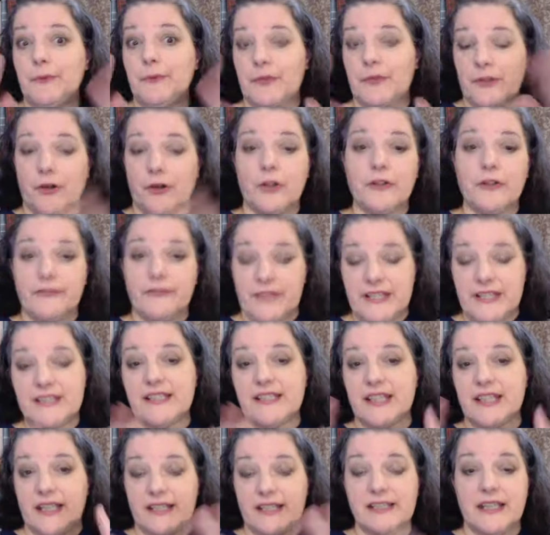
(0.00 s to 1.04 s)
all of these
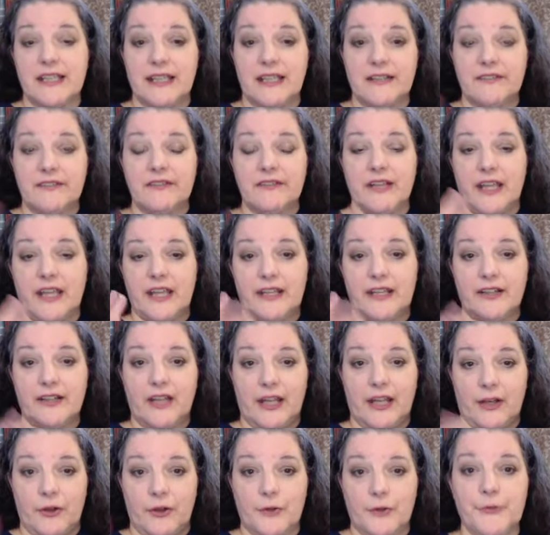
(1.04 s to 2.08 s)
things. And
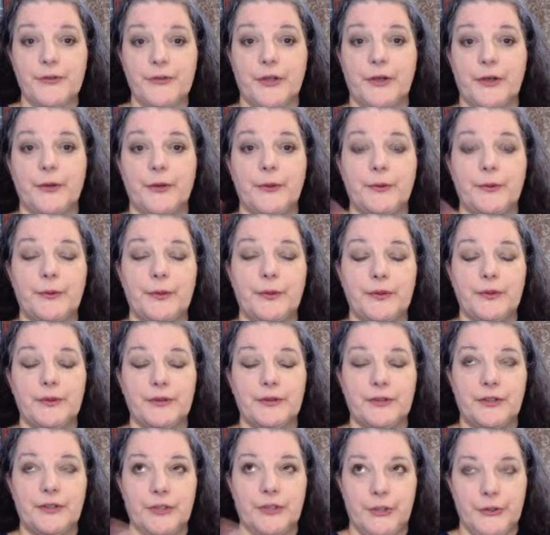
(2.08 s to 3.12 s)
I also
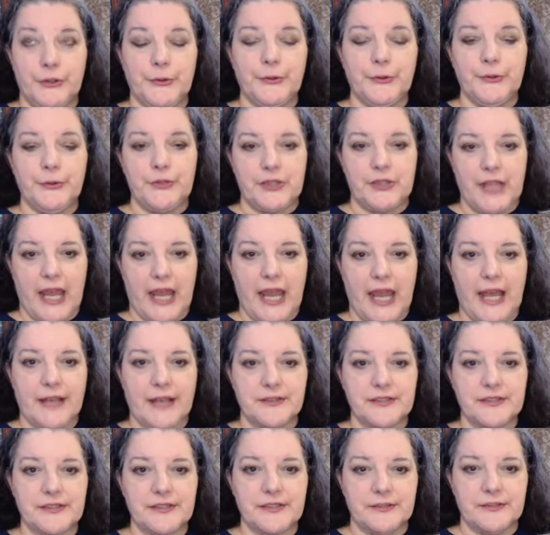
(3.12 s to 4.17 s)
knew to
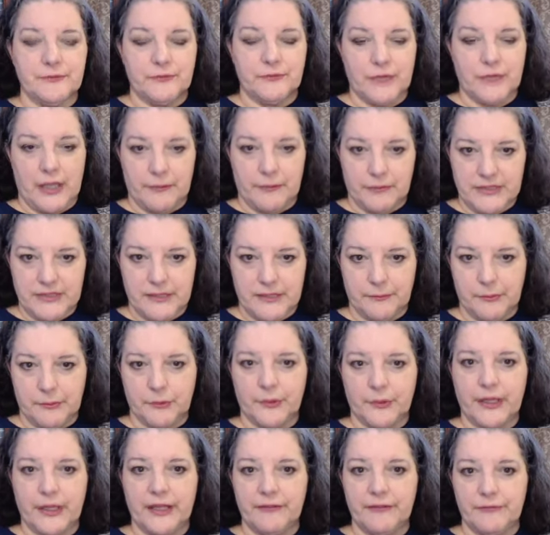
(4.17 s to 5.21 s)
ask at some
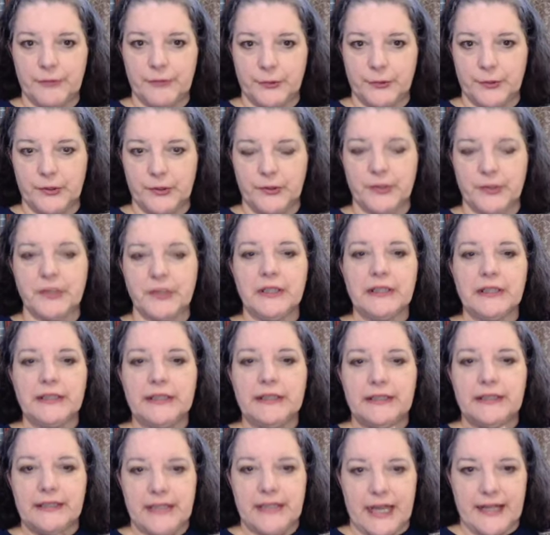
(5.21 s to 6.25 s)
point for
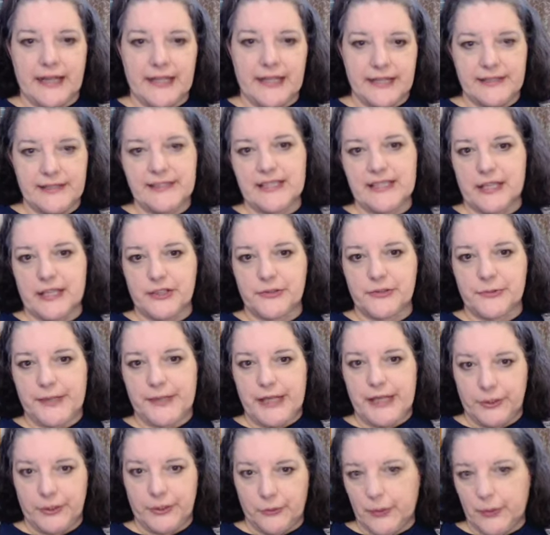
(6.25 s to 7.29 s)
19th century
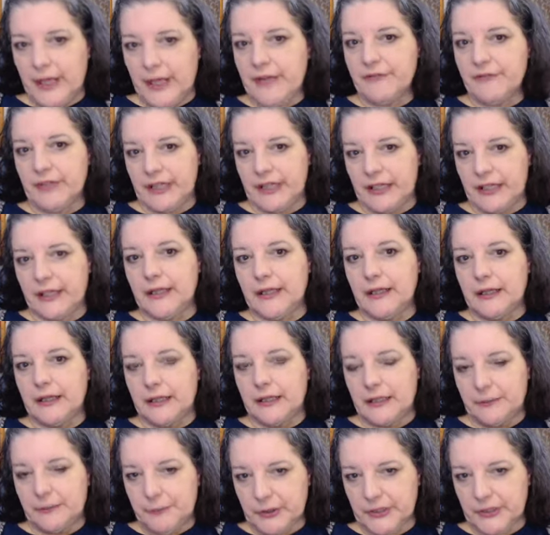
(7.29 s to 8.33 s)
engraving
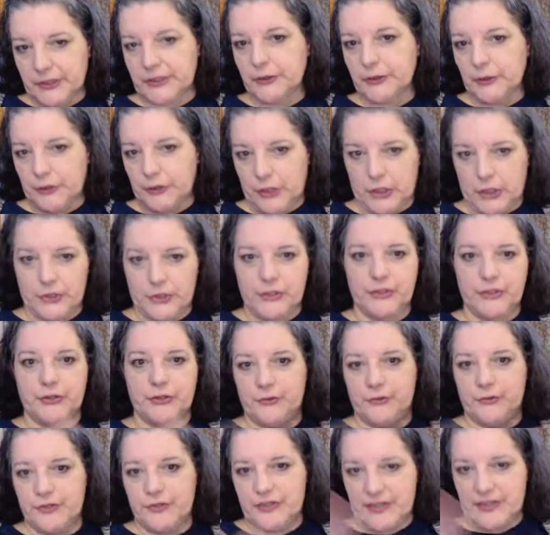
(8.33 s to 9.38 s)
political
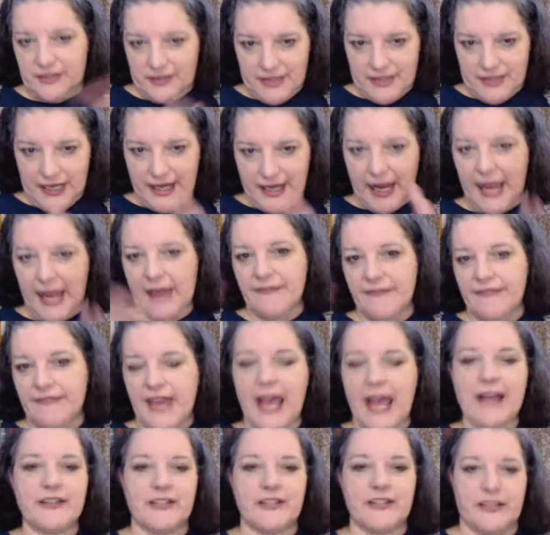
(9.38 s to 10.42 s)
cartoons and add
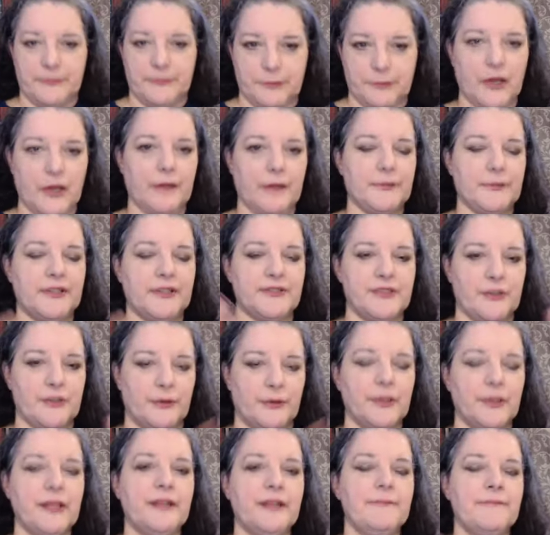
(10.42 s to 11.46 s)
that to the prompt. And
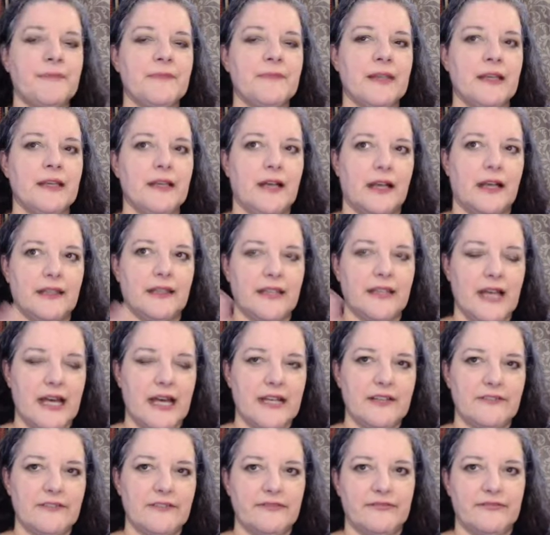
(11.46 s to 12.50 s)
so a lot
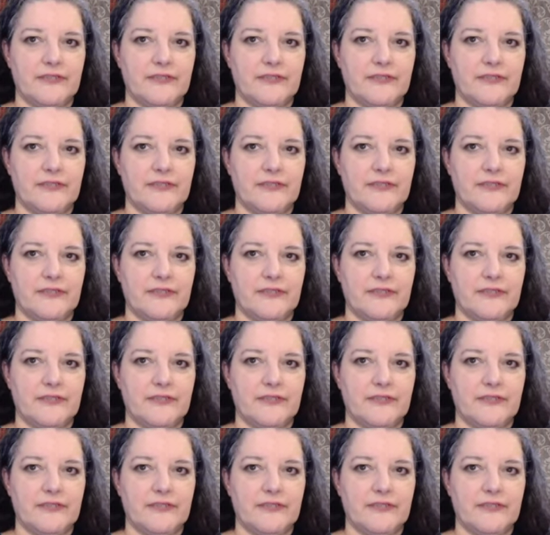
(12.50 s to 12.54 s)
of